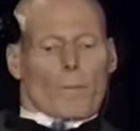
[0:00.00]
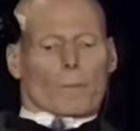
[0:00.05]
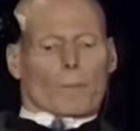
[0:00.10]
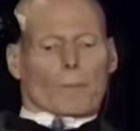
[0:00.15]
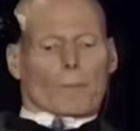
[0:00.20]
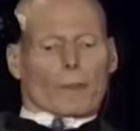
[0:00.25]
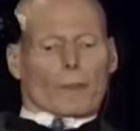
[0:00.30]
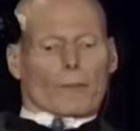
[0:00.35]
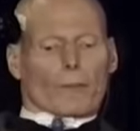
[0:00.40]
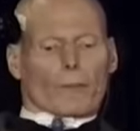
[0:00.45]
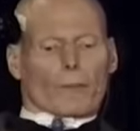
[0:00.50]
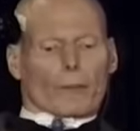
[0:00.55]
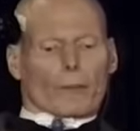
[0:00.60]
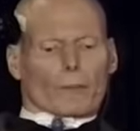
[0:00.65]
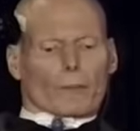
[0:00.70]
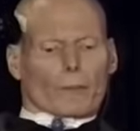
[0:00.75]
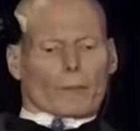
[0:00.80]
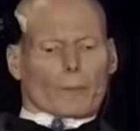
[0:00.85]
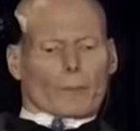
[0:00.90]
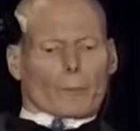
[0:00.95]
they felt
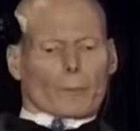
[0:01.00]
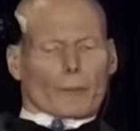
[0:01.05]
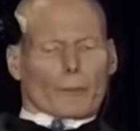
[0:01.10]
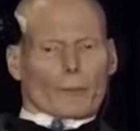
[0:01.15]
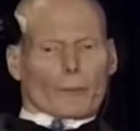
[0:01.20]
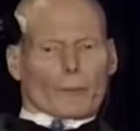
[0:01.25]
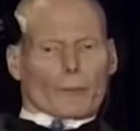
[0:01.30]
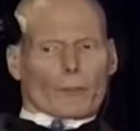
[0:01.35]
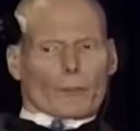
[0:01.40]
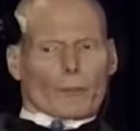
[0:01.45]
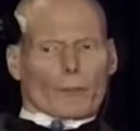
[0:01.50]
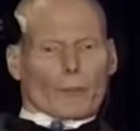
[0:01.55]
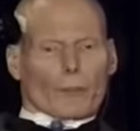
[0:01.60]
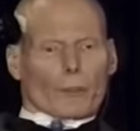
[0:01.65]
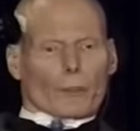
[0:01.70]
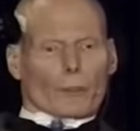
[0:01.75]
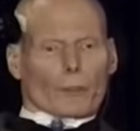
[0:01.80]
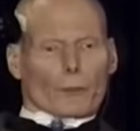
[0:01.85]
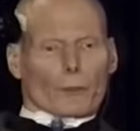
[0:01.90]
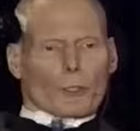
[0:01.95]
that there would be a risk of
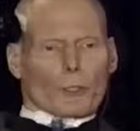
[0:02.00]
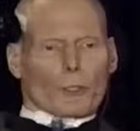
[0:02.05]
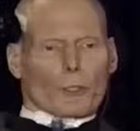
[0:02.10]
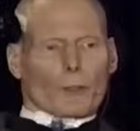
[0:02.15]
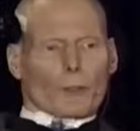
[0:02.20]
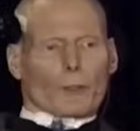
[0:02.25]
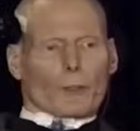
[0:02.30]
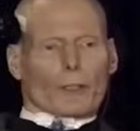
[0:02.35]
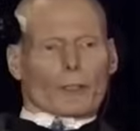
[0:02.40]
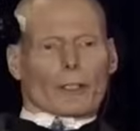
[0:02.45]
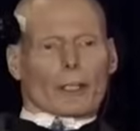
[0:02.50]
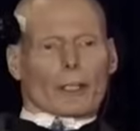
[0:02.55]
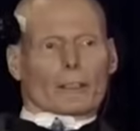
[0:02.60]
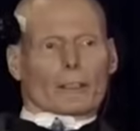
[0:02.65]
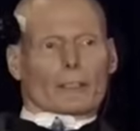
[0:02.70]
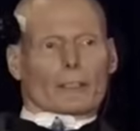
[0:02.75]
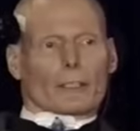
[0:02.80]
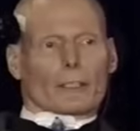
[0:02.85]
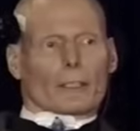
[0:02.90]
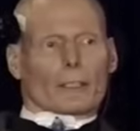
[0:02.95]
injury or
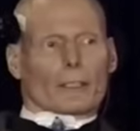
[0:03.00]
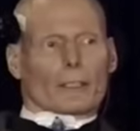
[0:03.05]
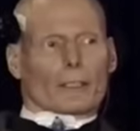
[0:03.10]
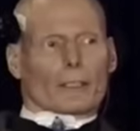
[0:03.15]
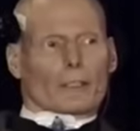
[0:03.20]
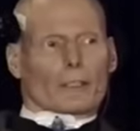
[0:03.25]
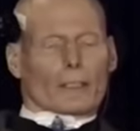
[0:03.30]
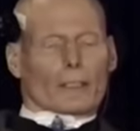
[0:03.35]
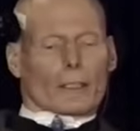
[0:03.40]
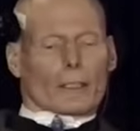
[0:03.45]
that uh,